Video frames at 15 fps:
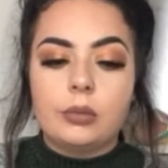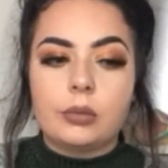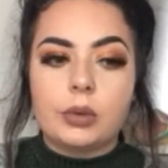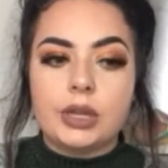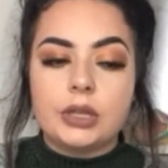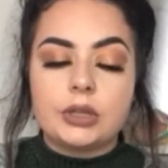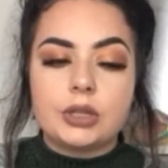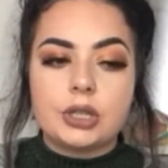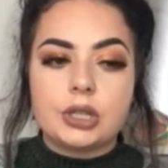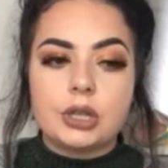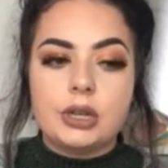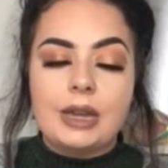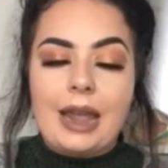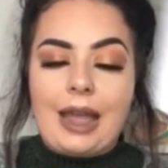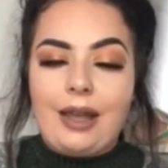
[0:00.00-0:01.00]
which
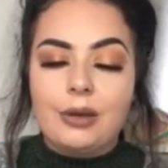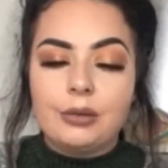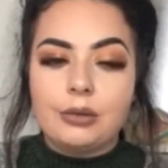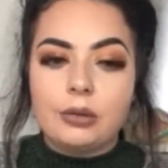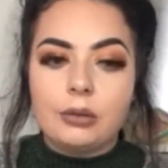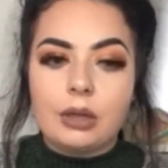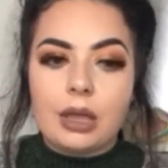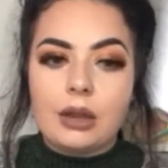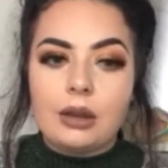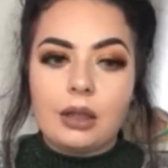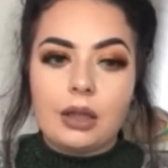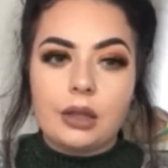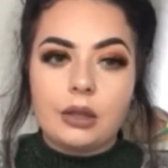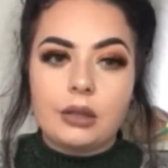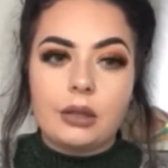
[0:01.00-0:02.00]
now you get
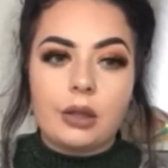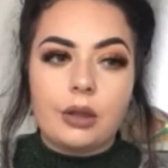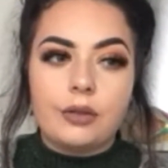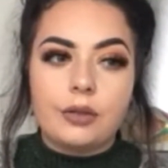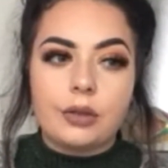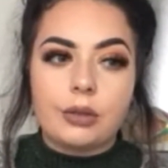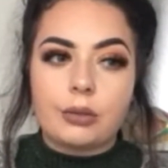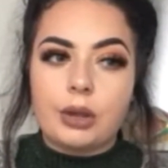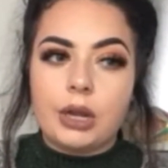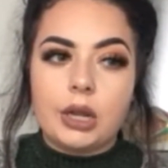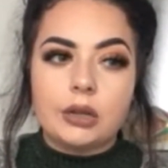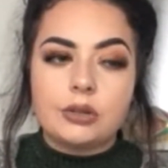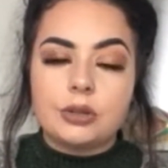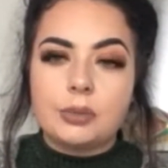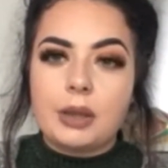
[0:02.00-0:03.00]
like over
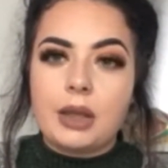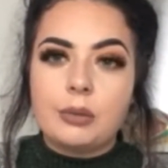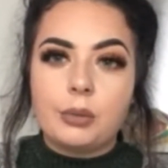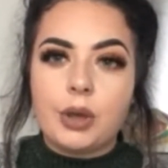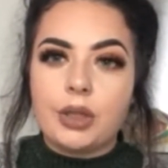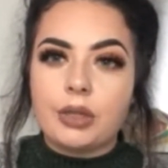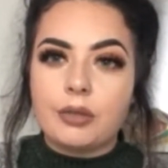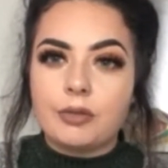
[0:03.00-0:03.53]
£300 worth